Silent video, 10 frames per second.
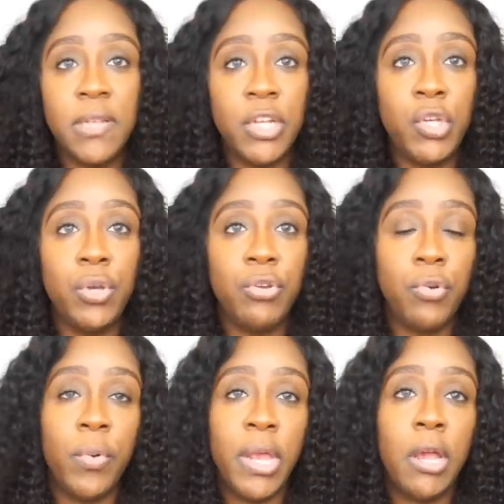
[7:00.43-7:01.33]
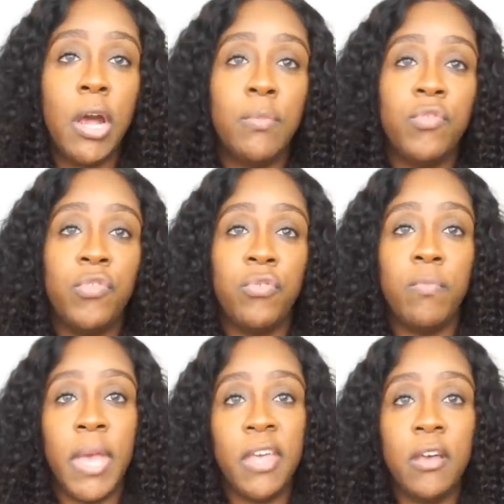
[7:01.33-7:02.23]
that you can do when it comes to
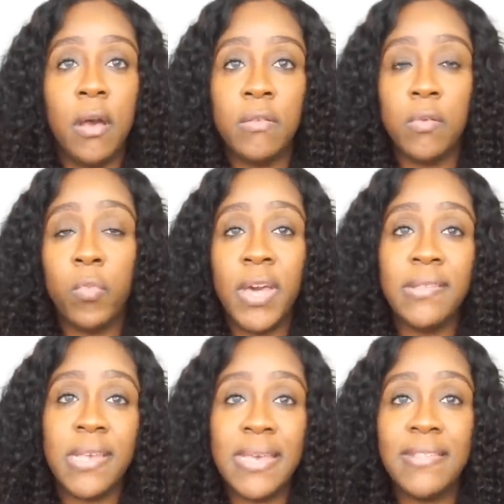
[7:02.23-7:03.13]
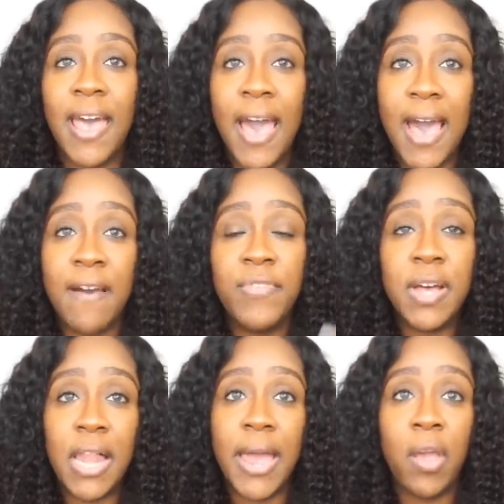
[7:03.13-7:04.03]
making custom wigs is have the
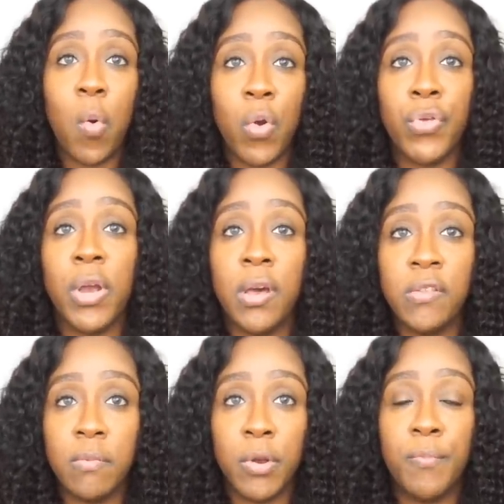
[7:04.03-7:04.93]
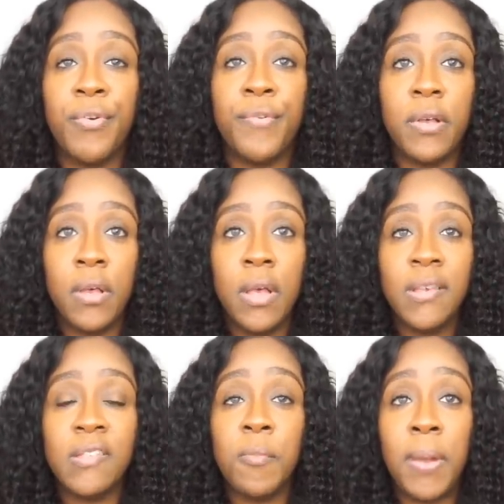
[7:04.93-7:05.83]
client or the customer
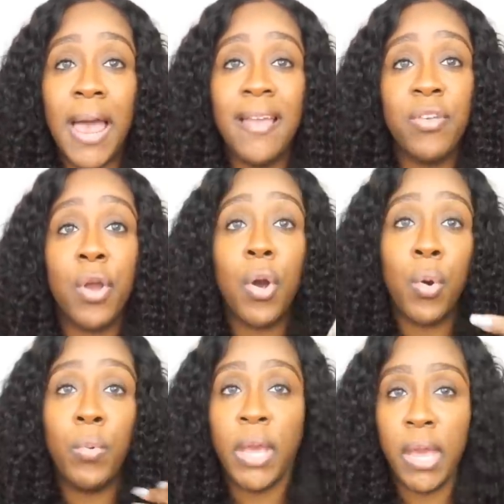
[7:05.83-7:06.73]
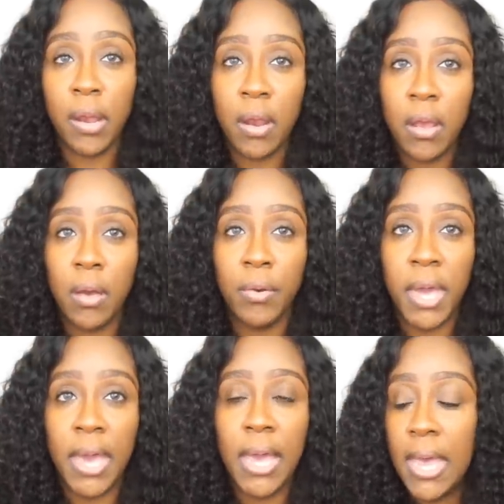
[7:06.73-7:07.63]
supply their own hair,
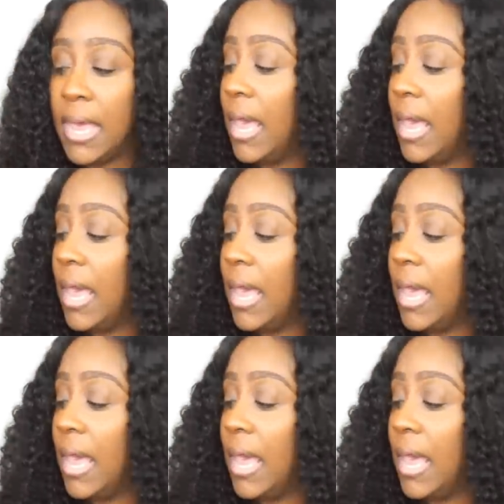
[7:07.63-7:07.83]
okay?